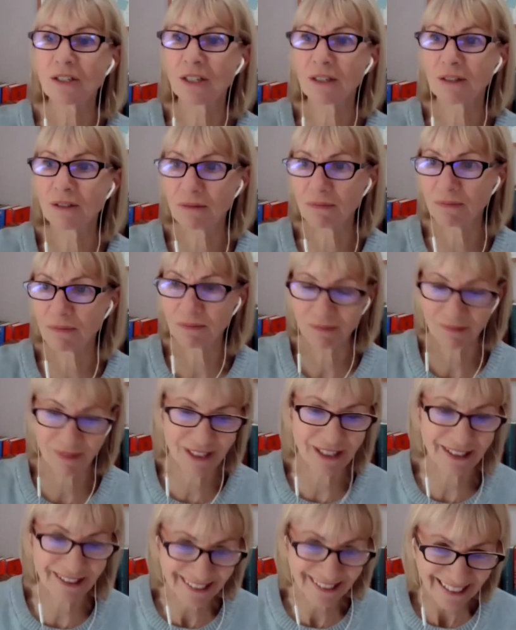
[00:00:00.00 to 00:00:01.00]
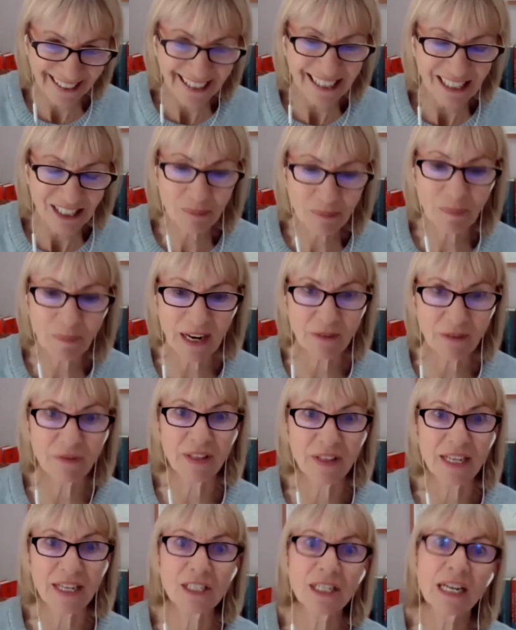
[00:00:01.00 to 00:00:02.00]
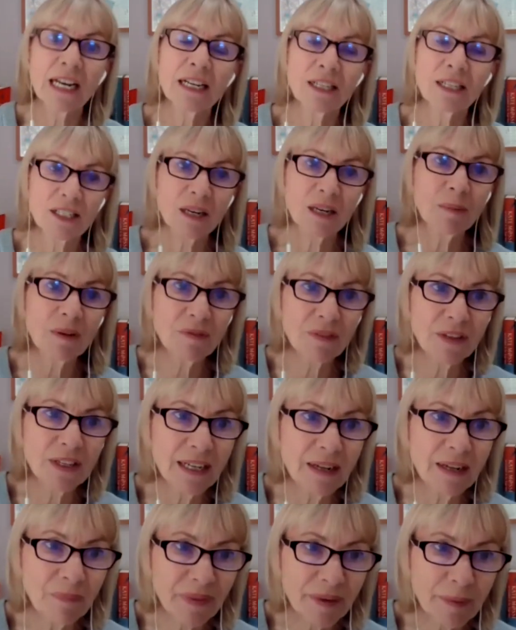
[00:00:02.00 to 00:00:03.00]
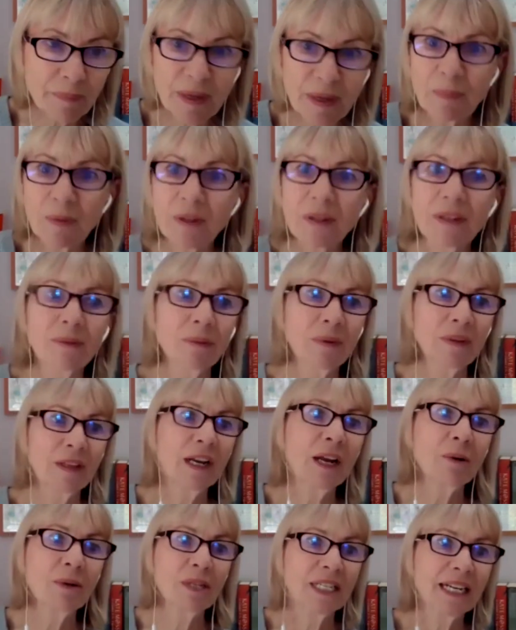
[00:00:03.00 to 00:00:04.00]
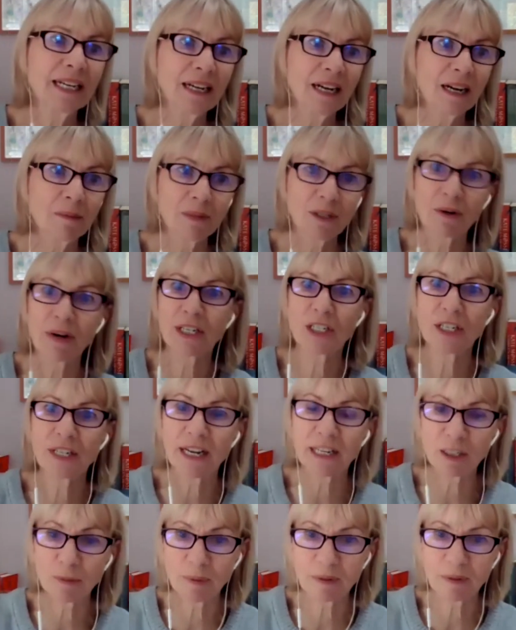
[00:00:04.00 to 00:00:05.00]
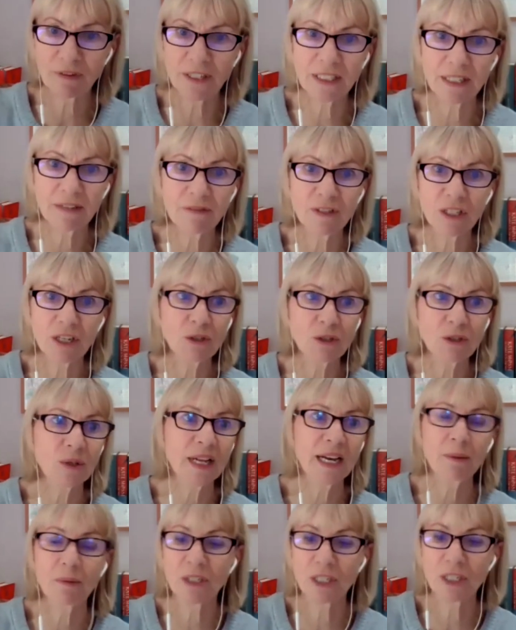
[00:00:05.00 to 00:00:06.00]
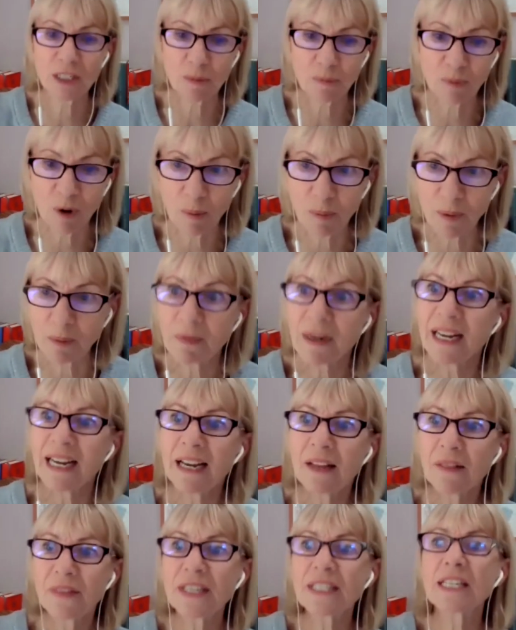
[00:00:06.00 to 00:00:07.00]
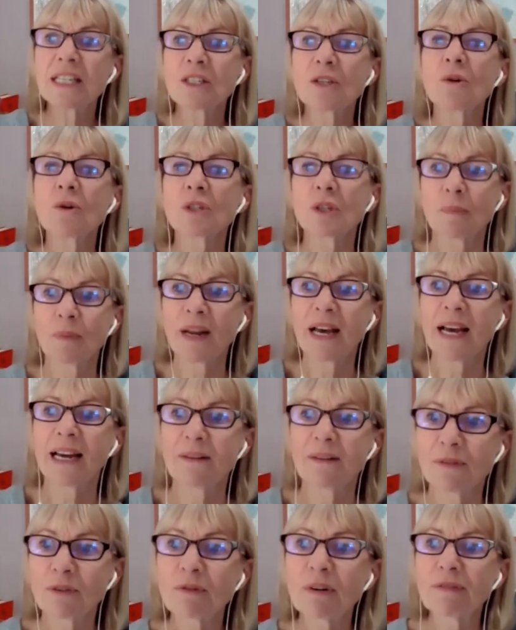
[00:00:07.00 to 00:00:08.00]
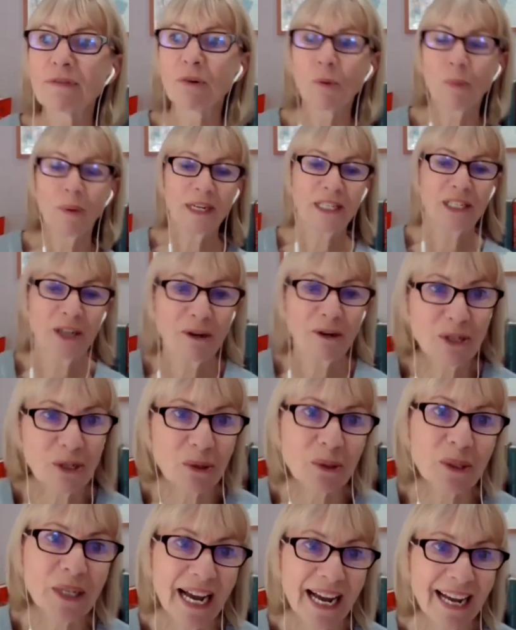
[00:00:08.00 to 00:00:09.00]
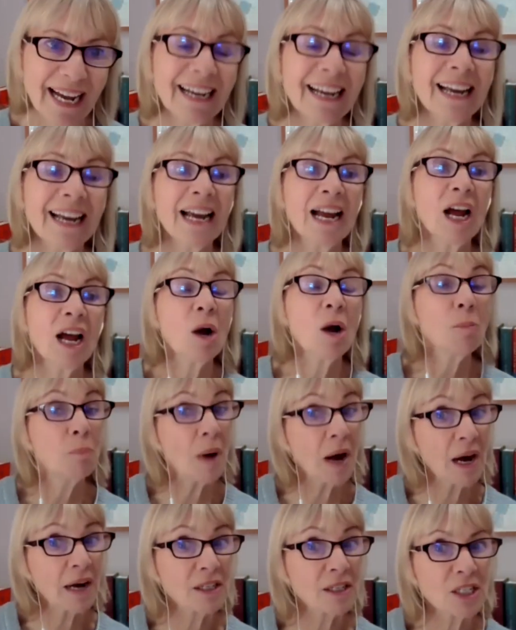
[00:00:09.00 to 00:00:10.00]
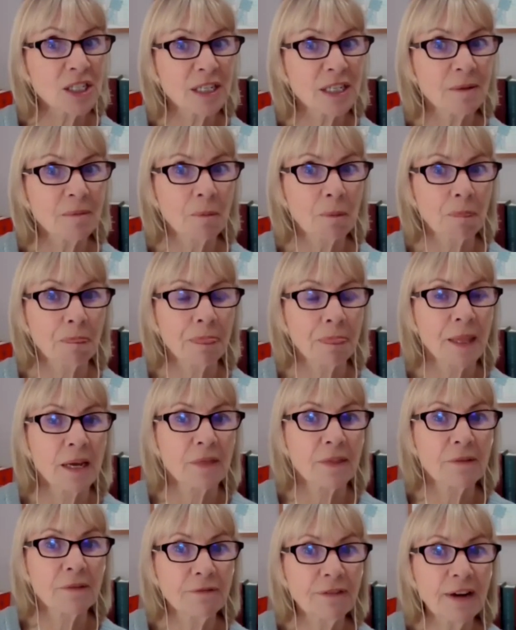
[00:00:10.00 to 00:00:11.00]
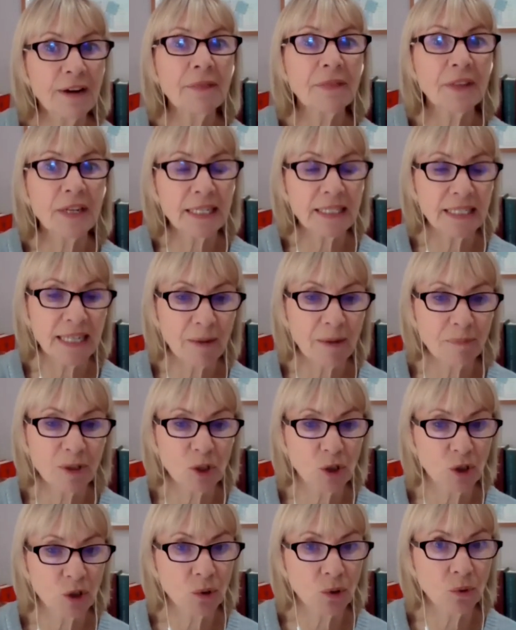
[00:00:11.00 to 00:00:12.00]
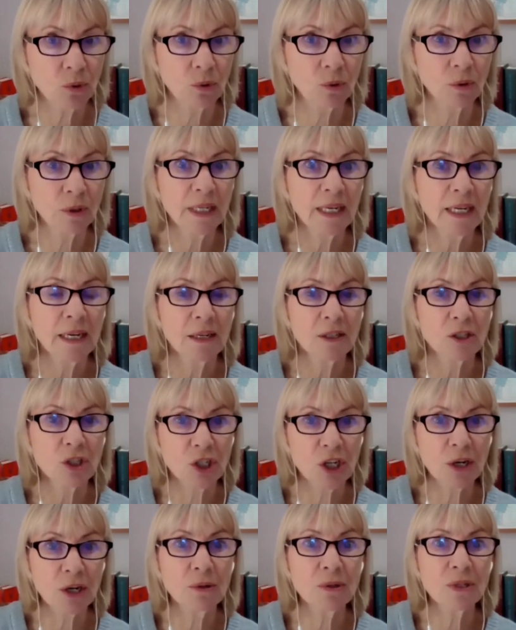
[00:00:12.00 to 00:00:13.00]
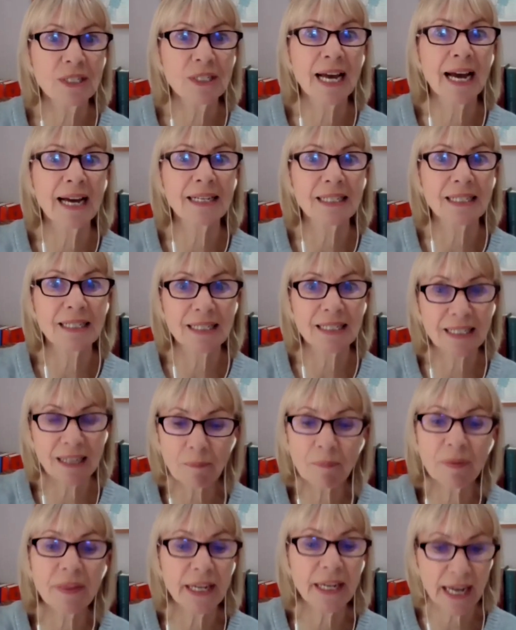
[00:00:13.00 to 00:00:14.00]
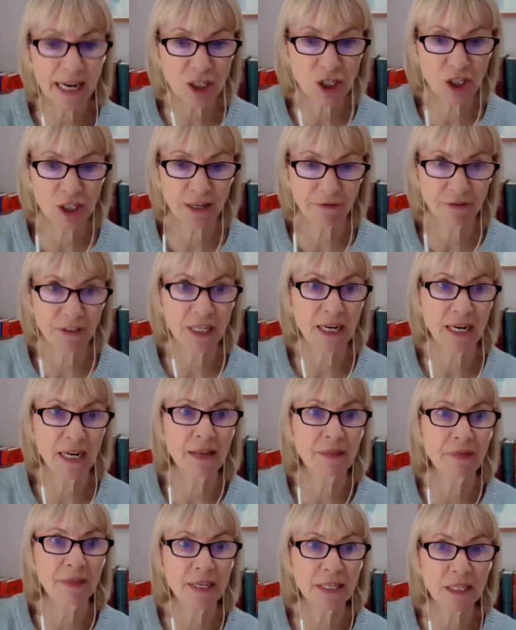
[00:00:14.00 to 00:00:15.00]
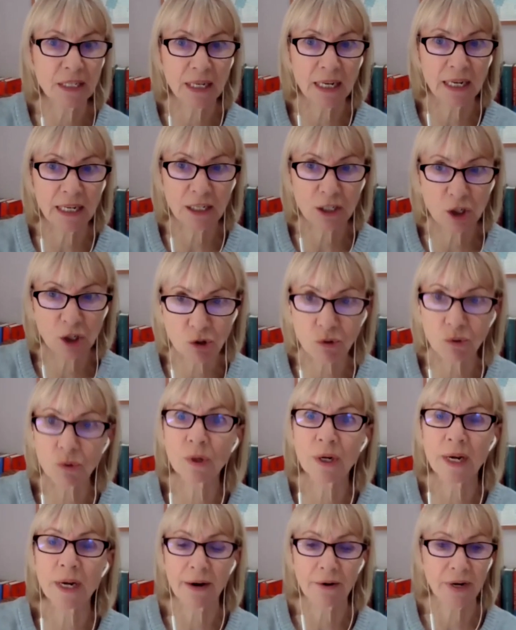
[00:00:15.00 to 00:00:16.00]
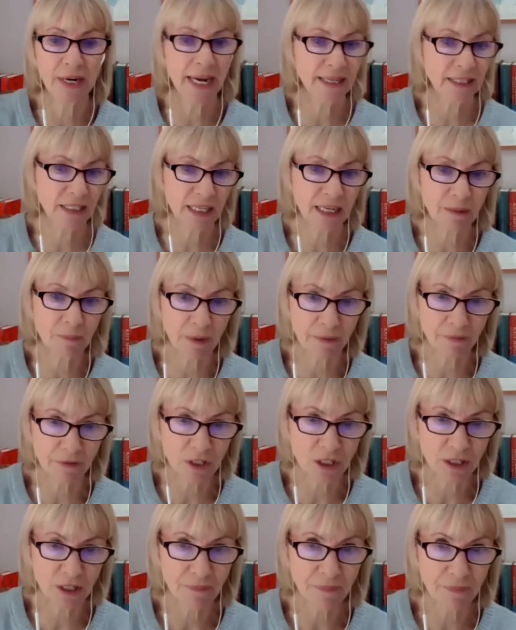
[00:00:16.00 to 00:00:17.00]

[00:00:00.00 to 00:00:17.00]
to to, to pay for this. Some of the people with the lowest incomes are actually going to be funding the social care, which is the problem. This is not a plan for reforming social care. But the fact that it's happened at all shows that something has shifted in this extraordinary 18 months.